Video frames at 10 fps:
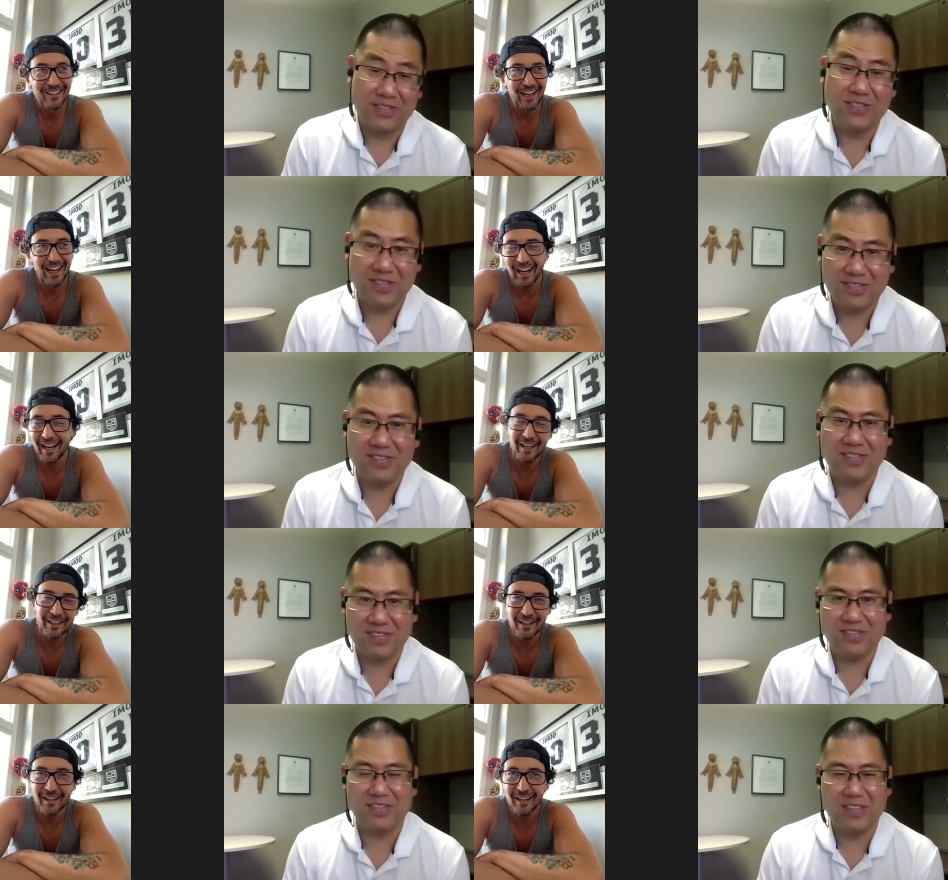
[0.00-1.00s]
Speaker 1: and
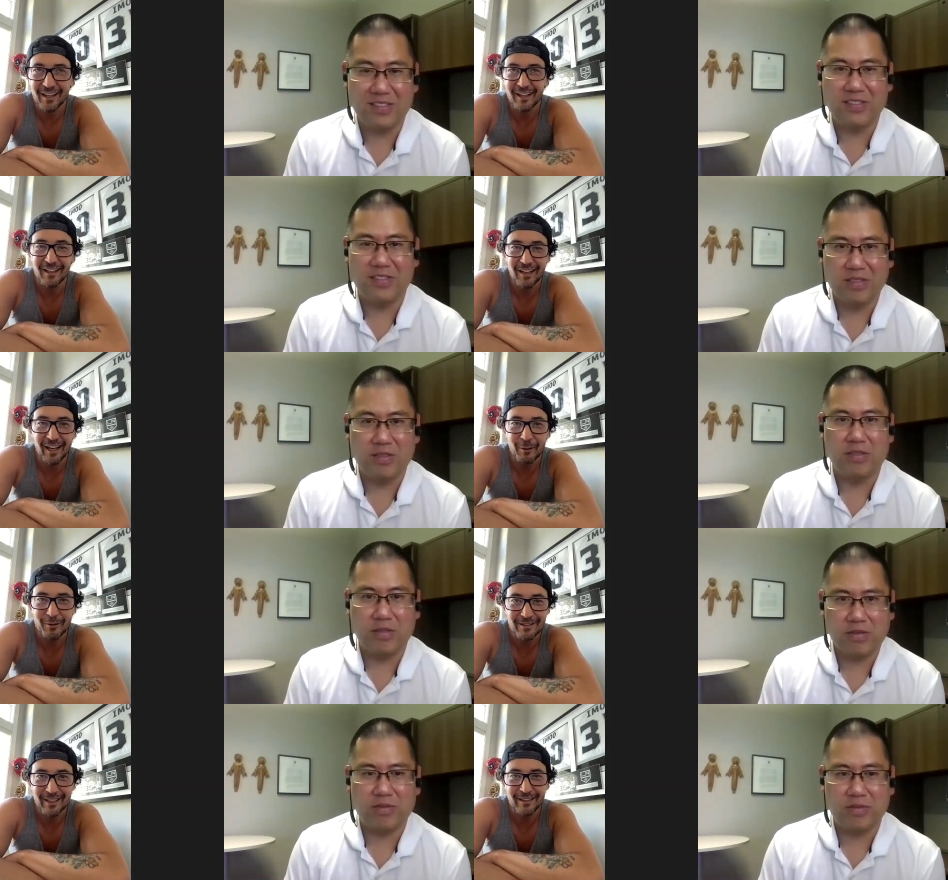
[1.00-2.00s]
uh, I was
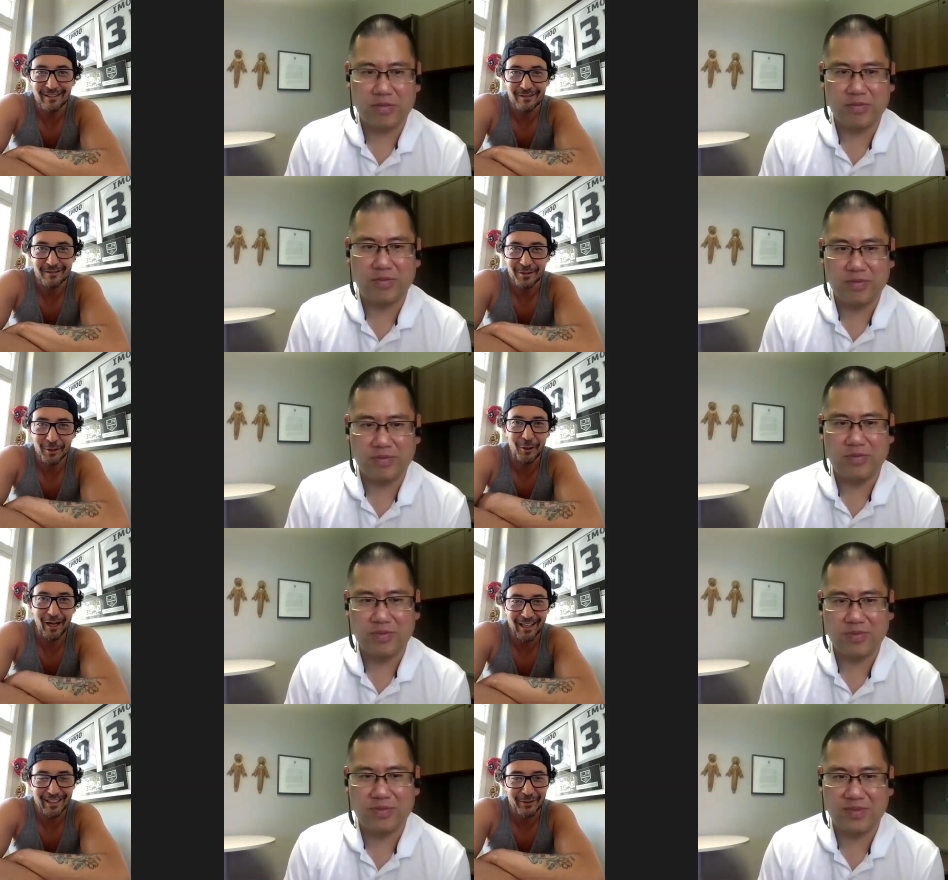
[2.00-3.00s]
like, so I
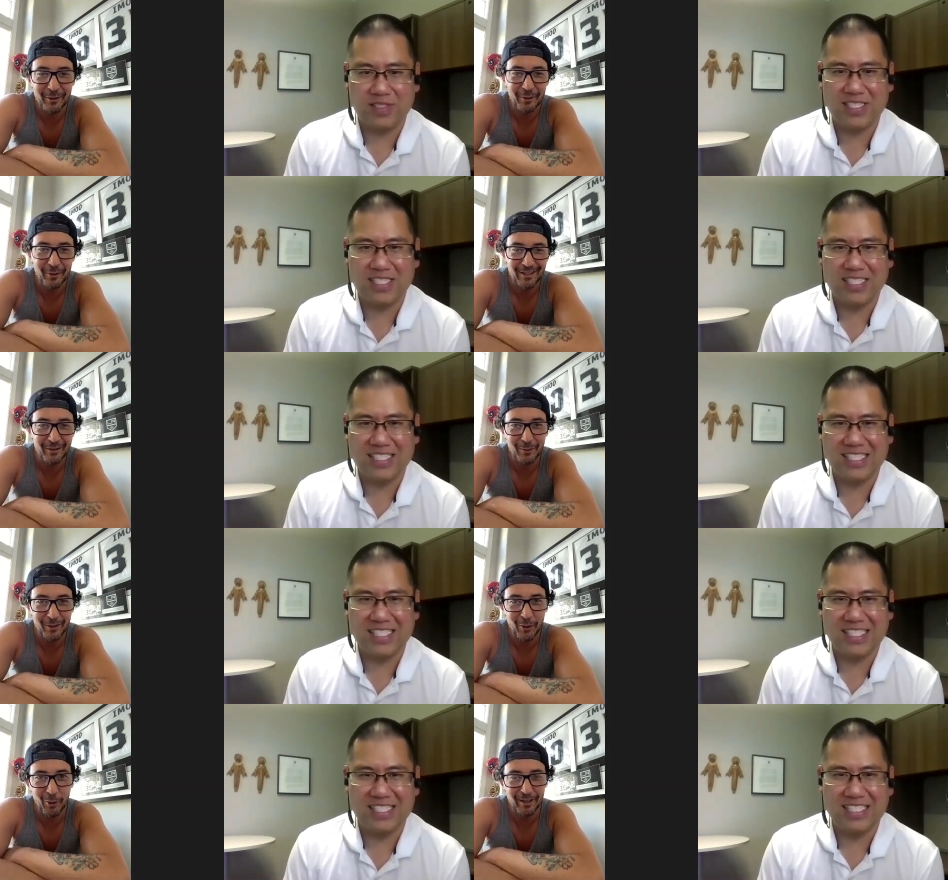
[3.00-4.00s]
had to turn it into a
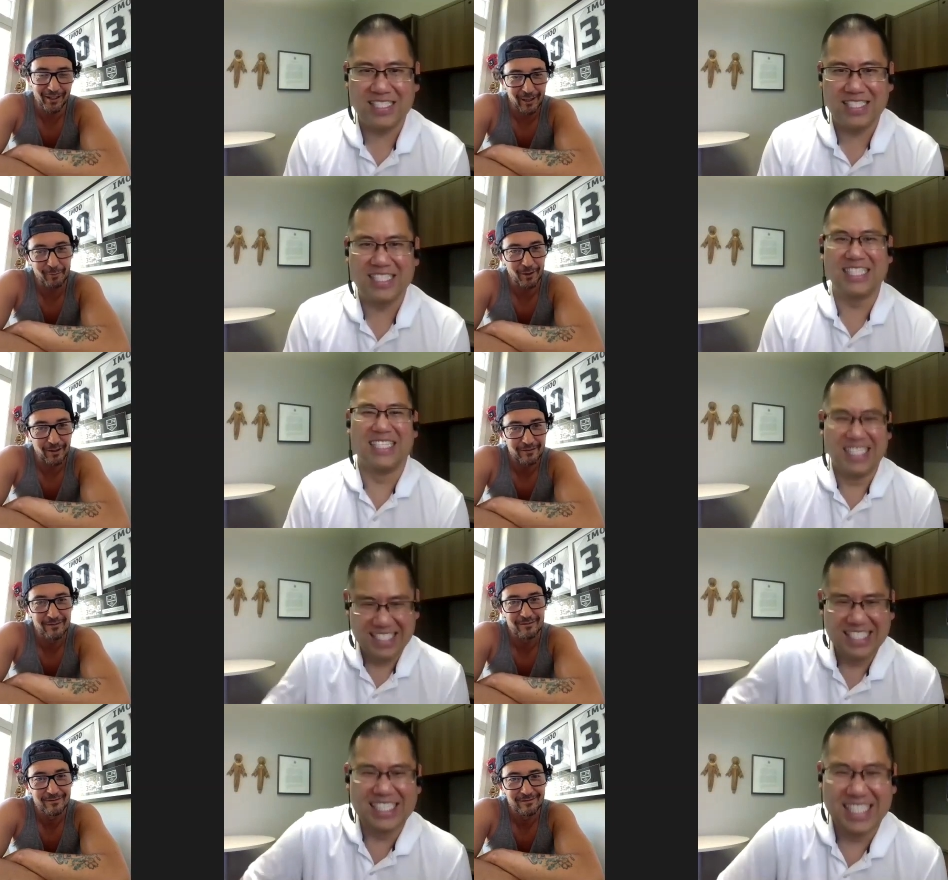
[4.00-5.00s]
goalie number.
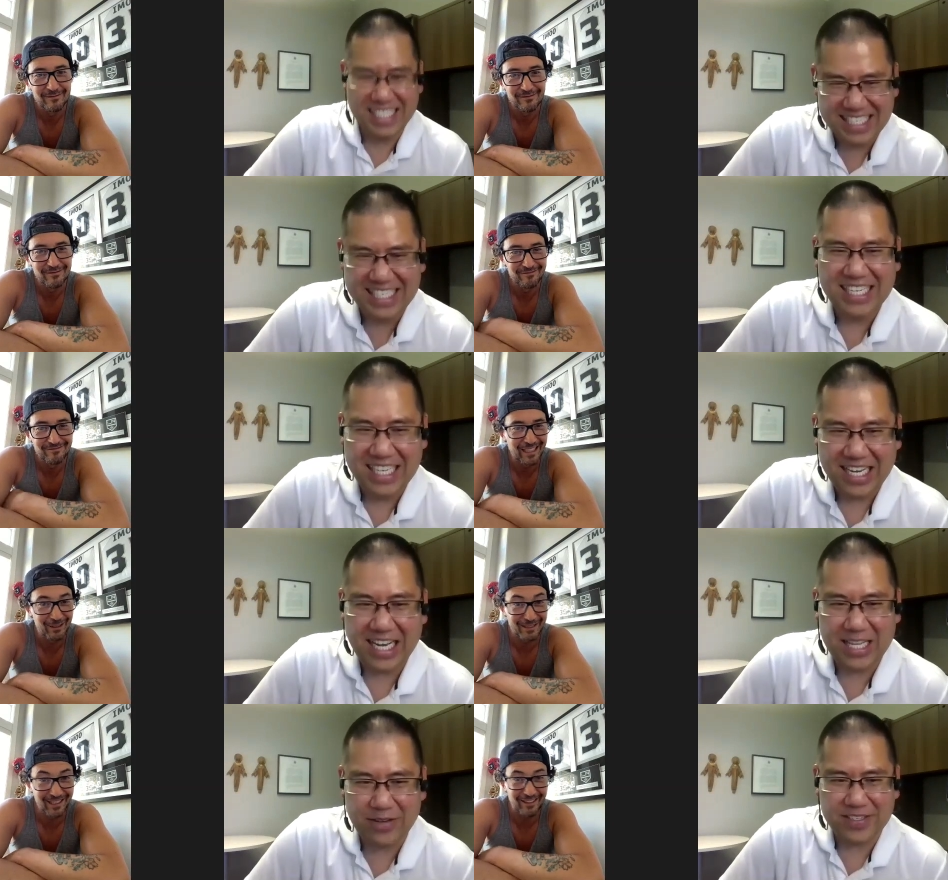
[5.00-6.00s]
Speaker 2: That was I
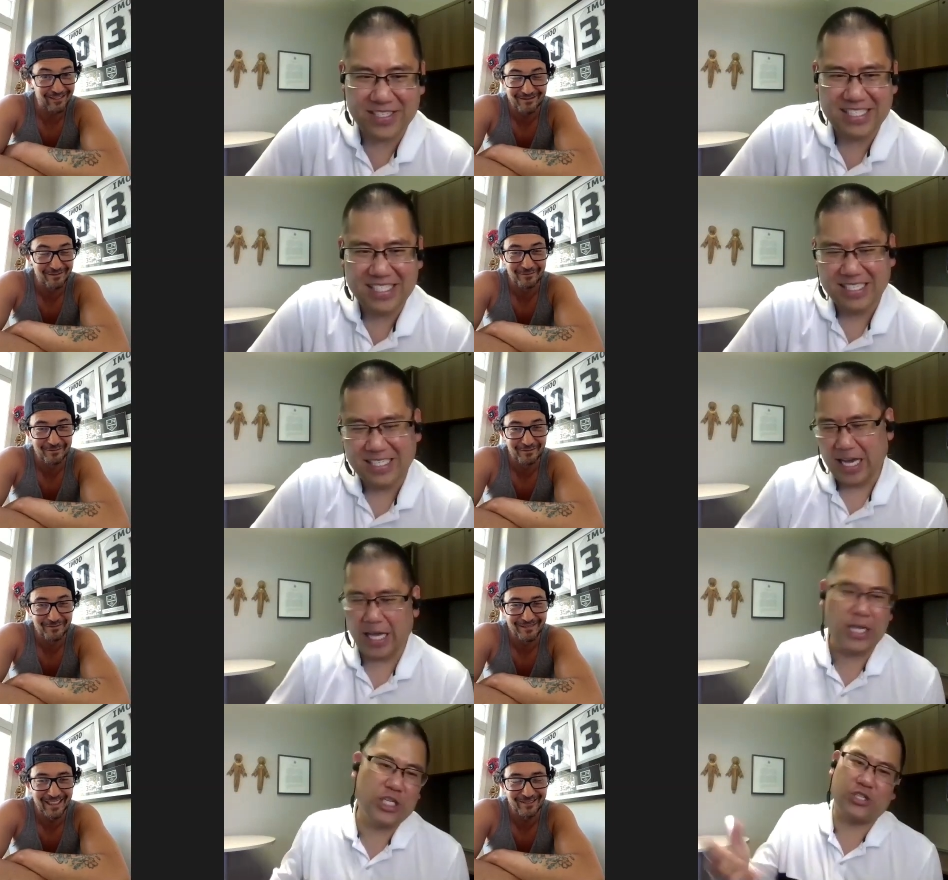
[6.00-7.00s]
it. love it. And
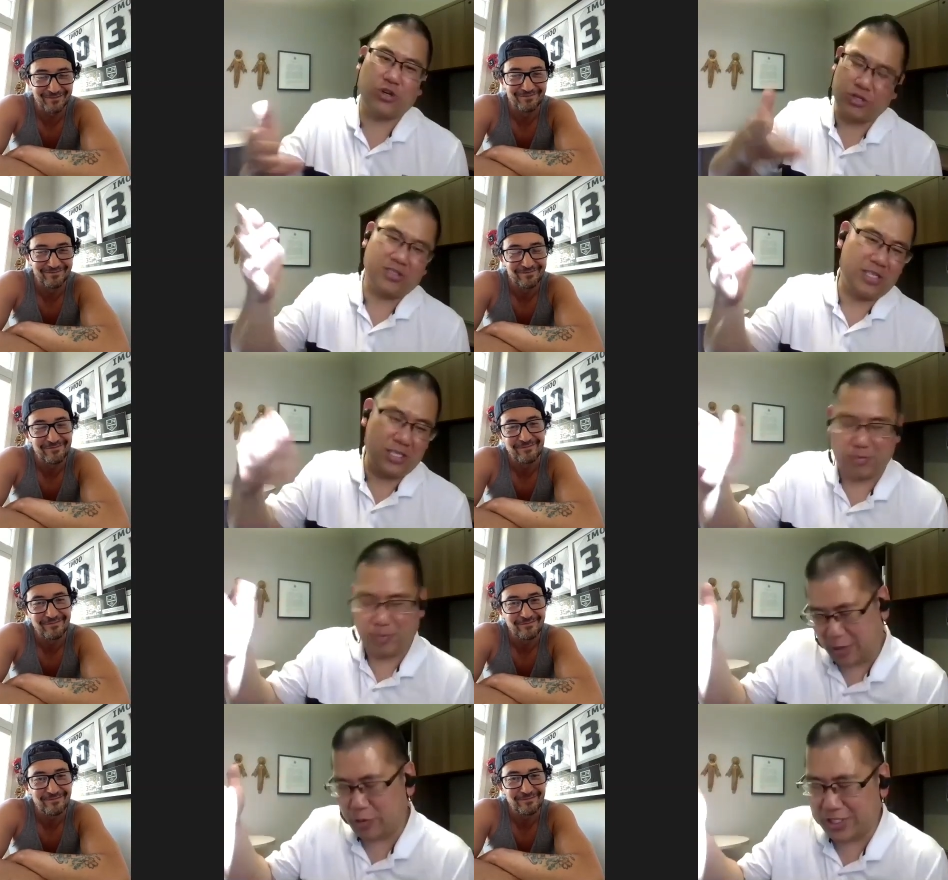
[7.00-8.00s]
it just turned is by
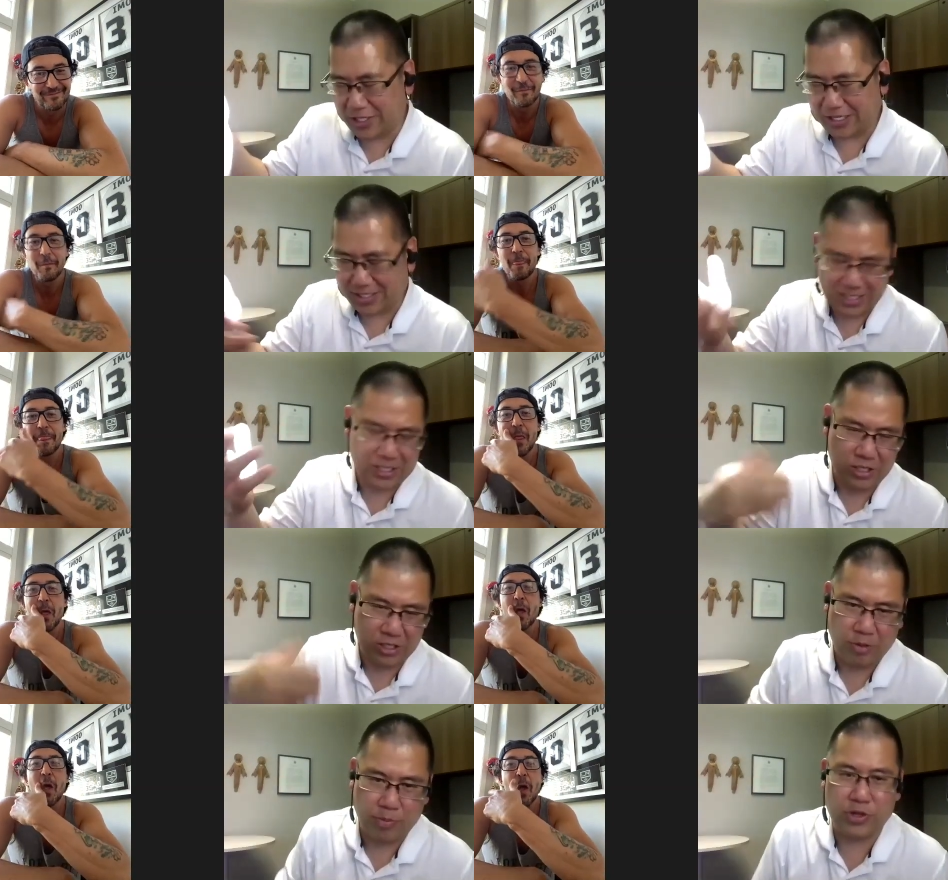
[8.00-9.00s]
coincidence. It's
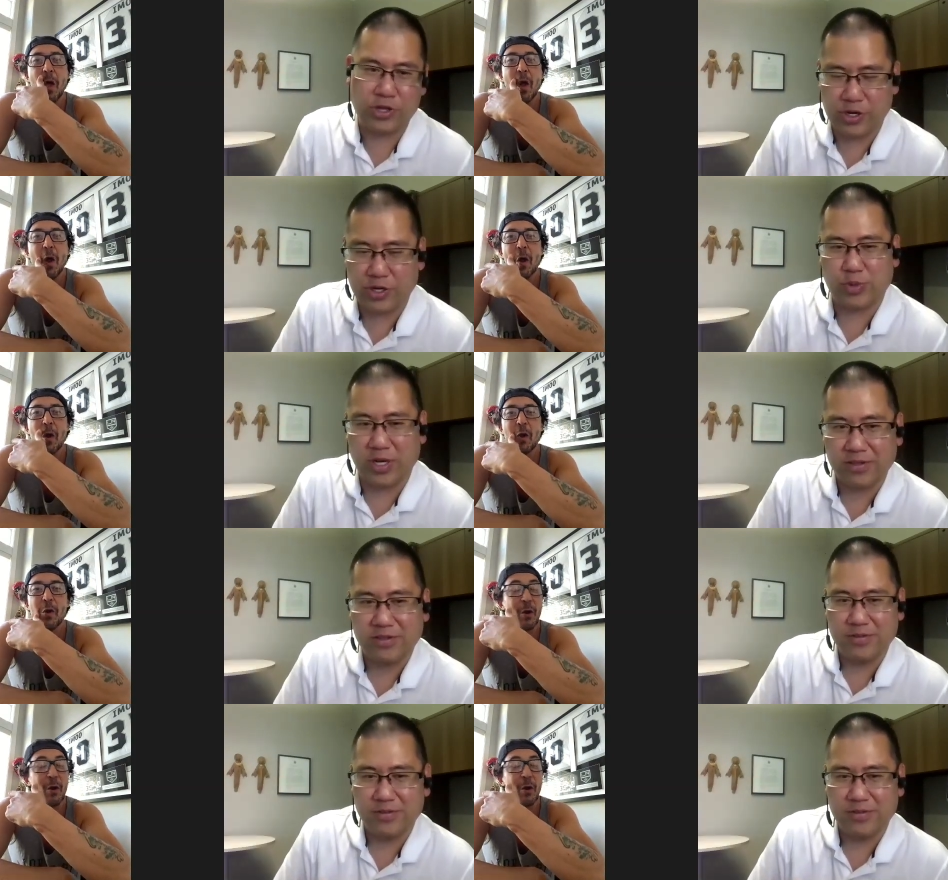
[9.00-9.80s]
your birth year as well,